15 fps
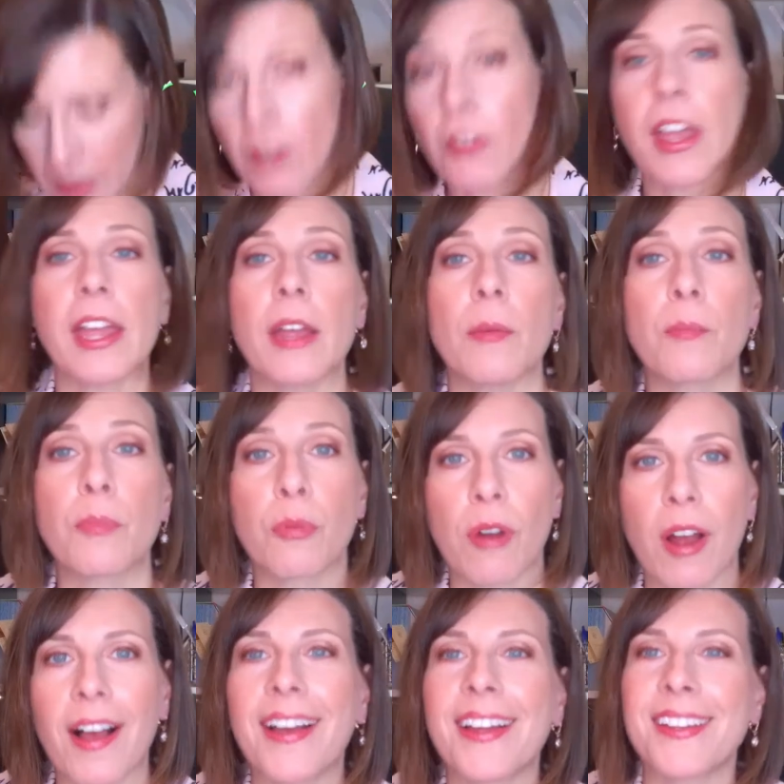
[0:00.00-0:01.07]
Okay,
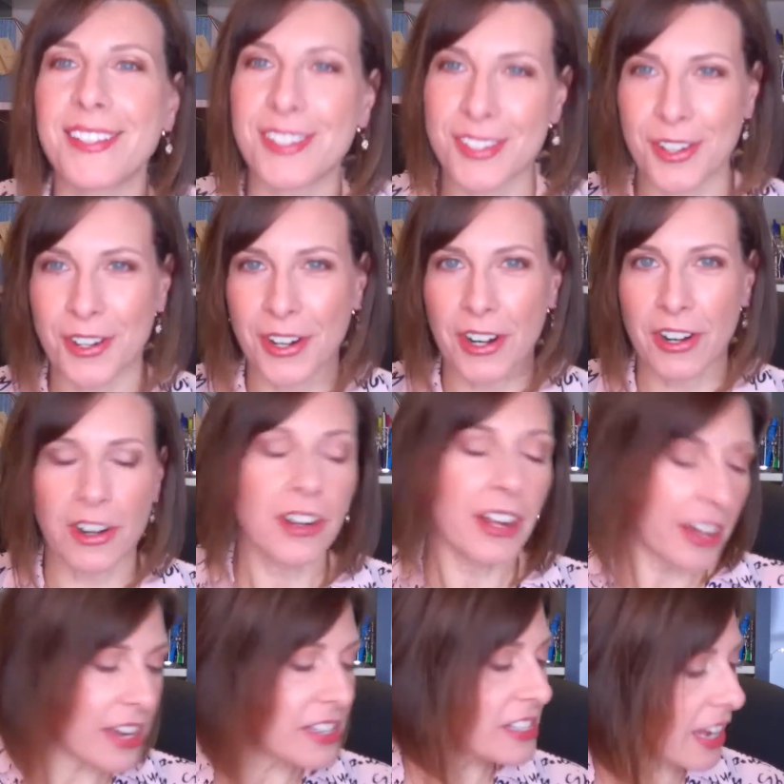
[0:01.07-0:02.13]
bronzer.
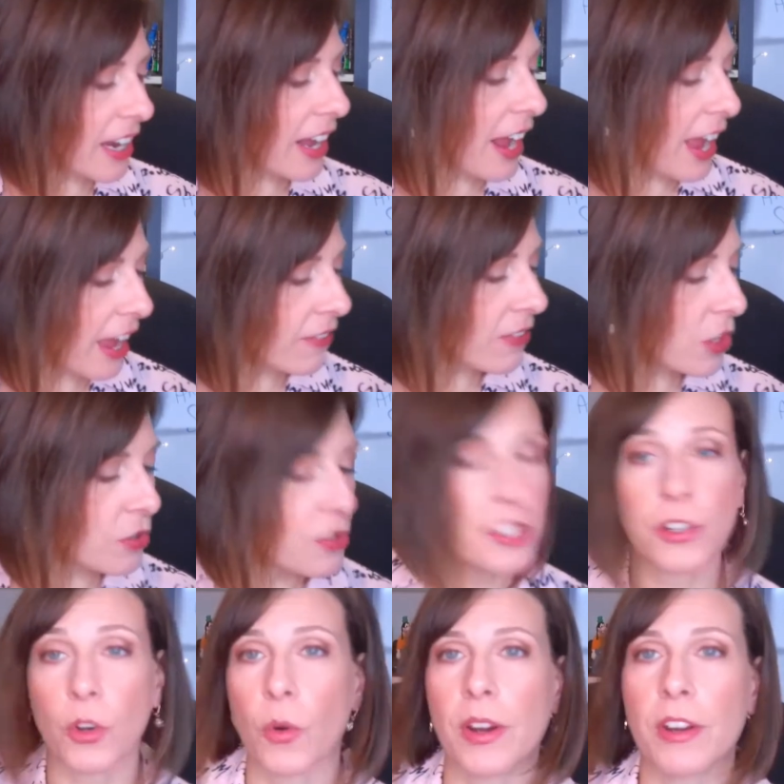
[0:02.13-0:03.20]
Like I said, I have
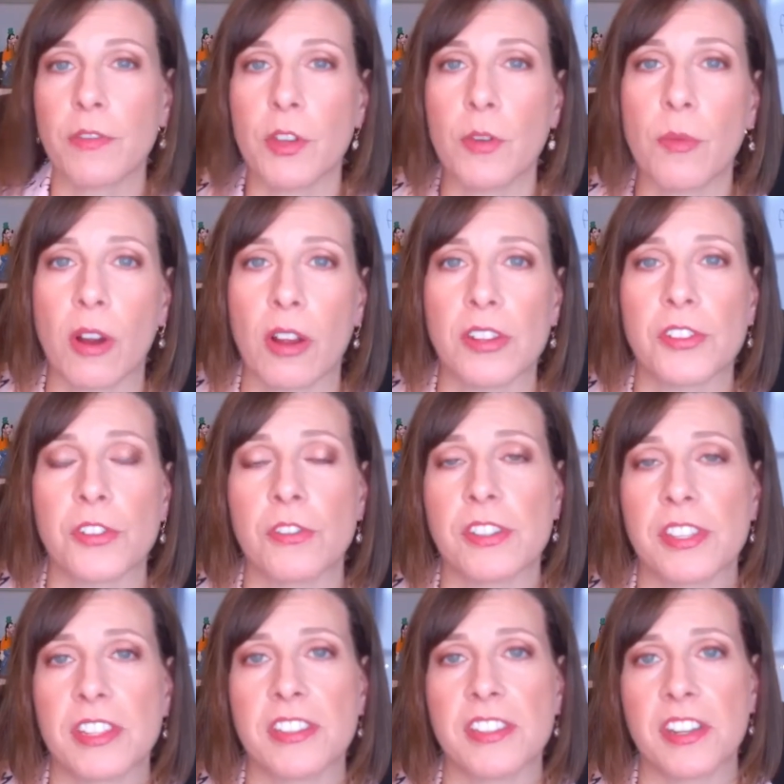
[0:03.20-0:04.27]
used quite a few
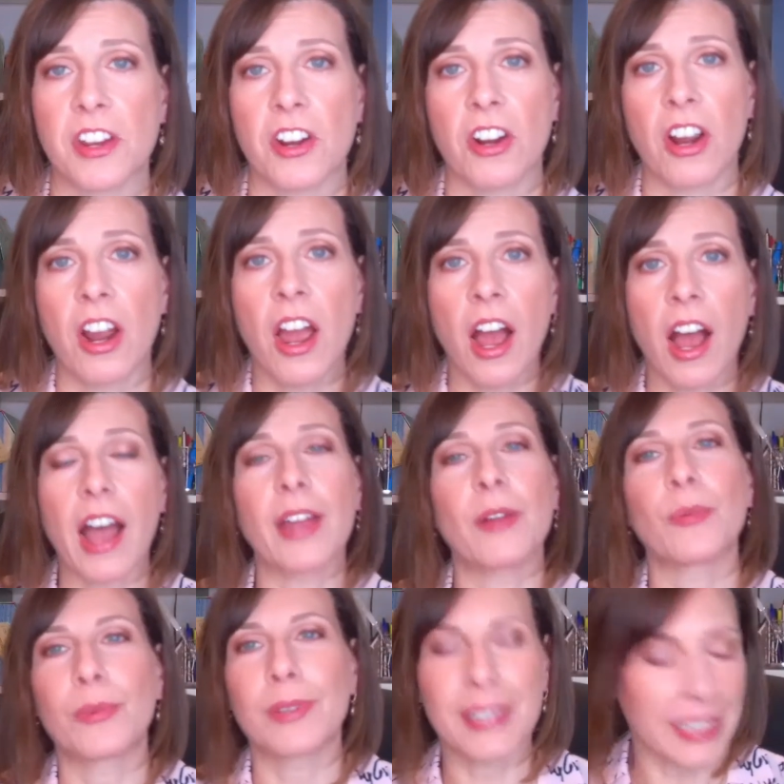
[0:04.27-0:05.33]
bronzers this year. I
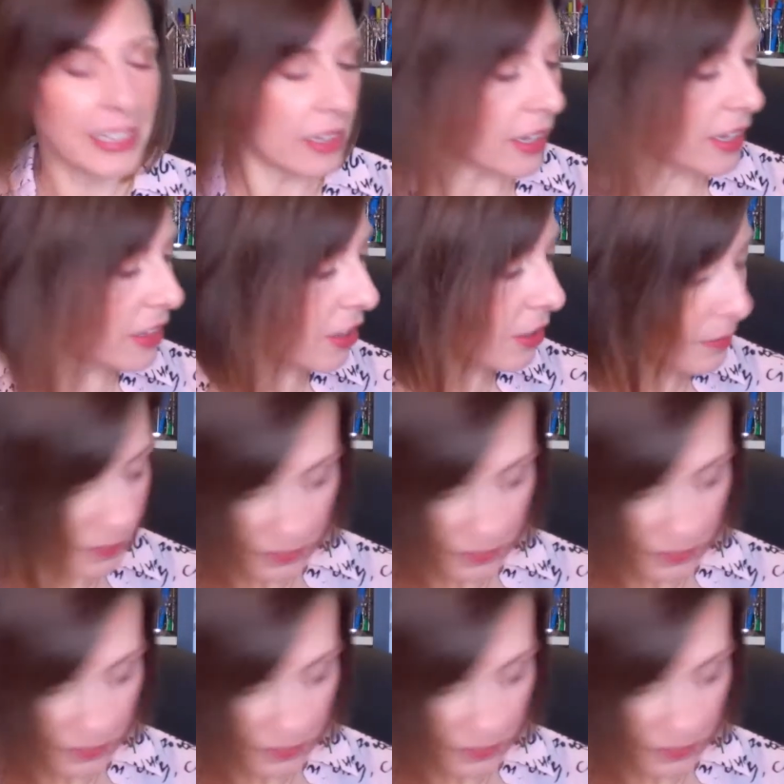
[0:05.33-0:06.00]
really like them.